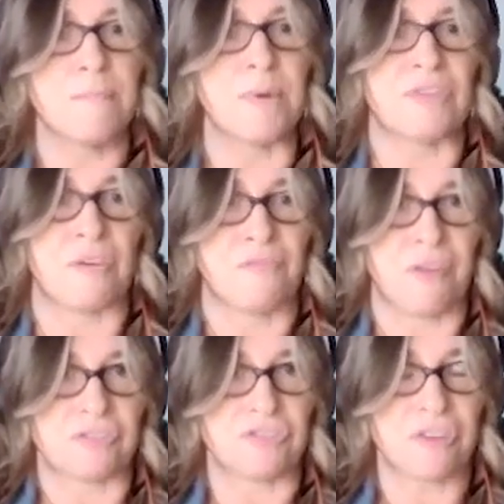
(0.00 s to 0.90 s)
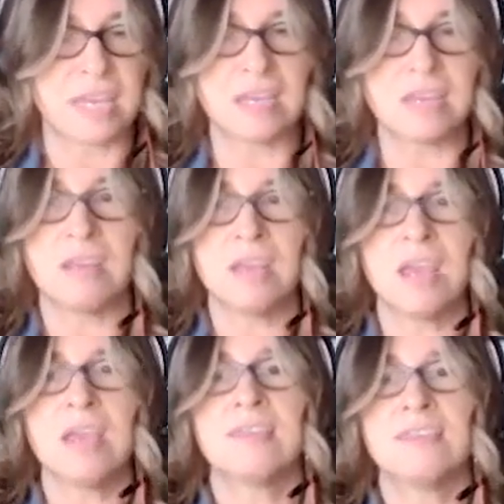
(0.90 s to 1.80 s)
but they're frustrated.
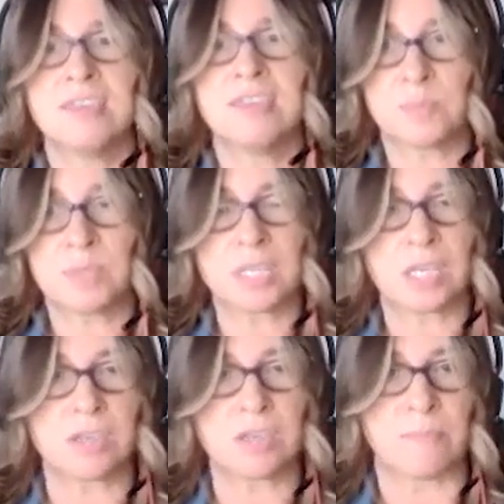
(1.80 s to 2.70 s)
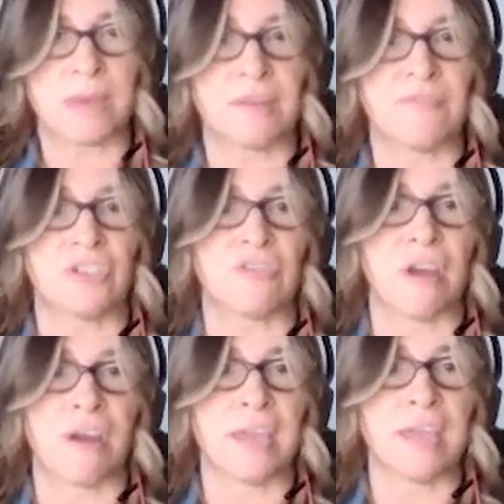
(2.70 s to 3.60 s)
This particular
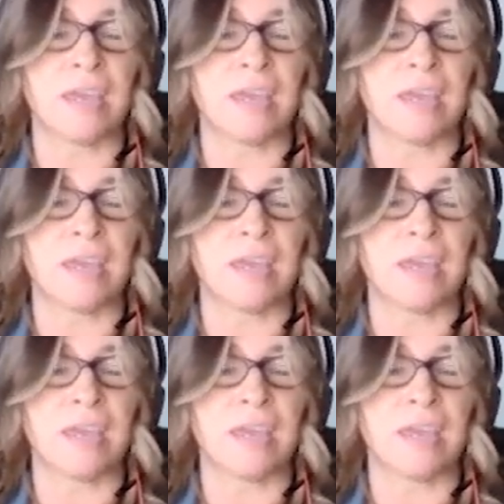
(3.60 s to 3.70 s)
beneficiary,